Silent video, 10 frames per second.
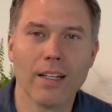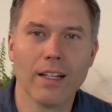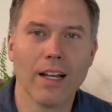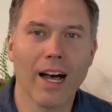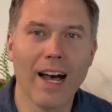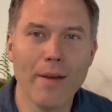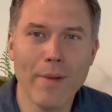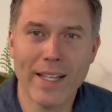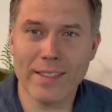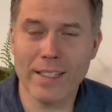
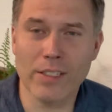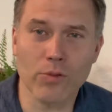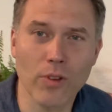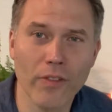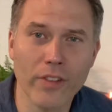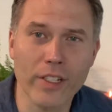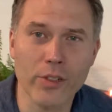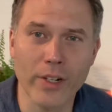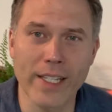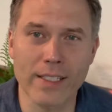Heimat is roughly
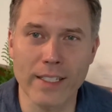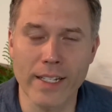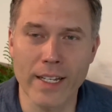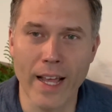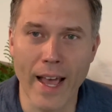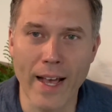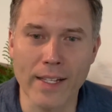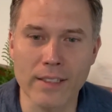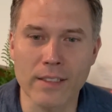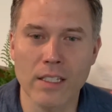translated
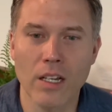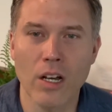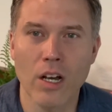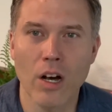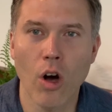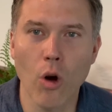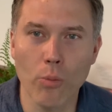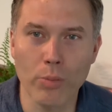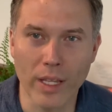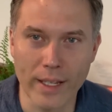as home
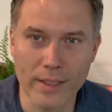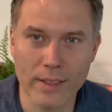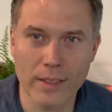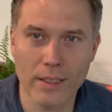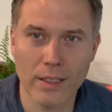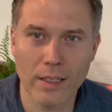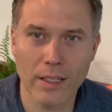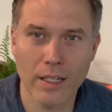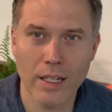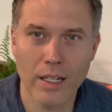place.
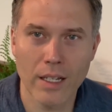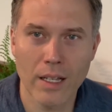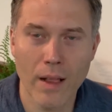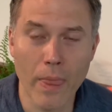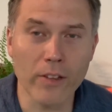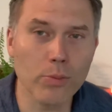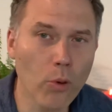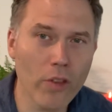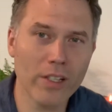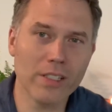Now, it's
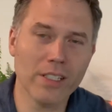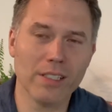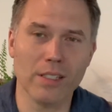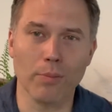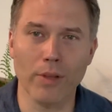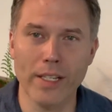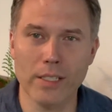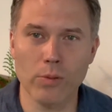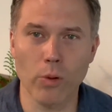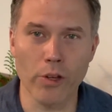more than just the
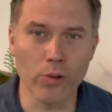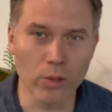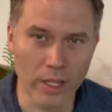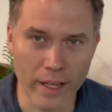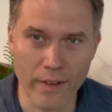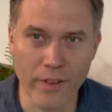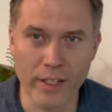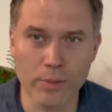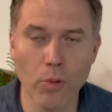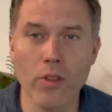place where you live, and
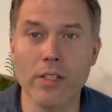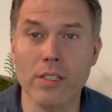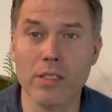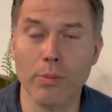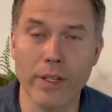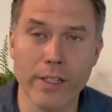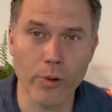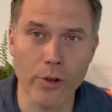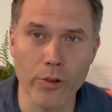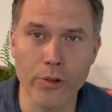it's more than just the place
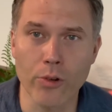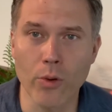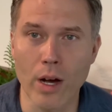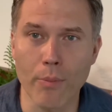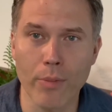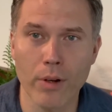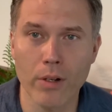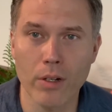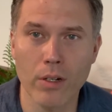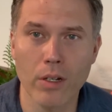grew up.
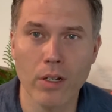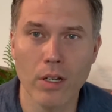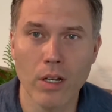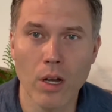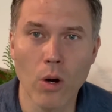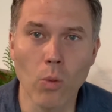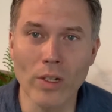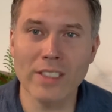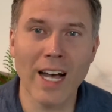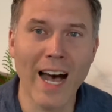
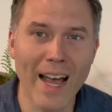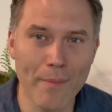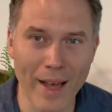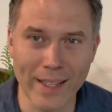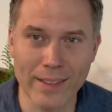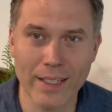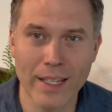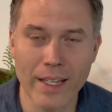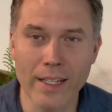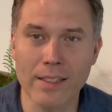One's Heimat
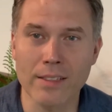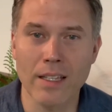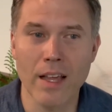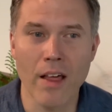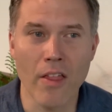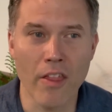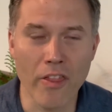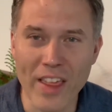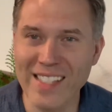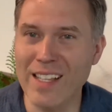is the
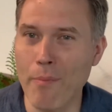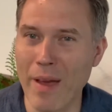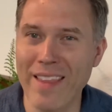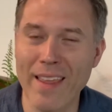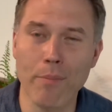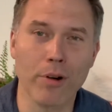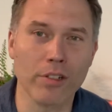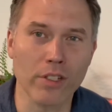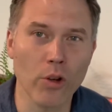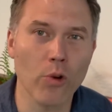things that made that
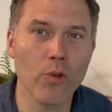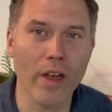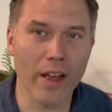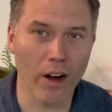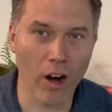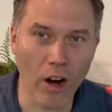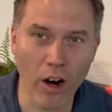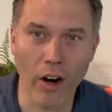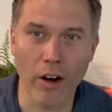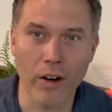person who they
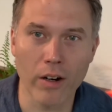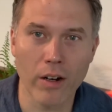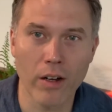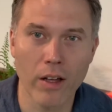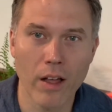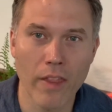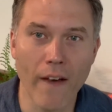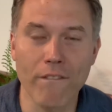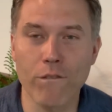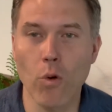are,
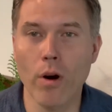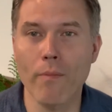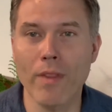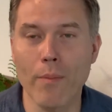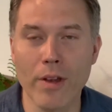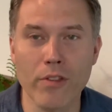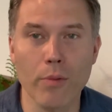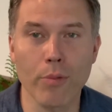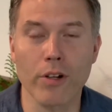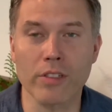that formed them into the
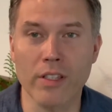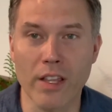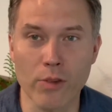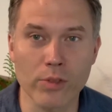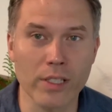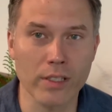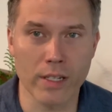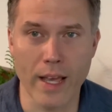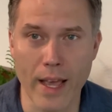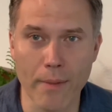person that you see
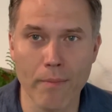today.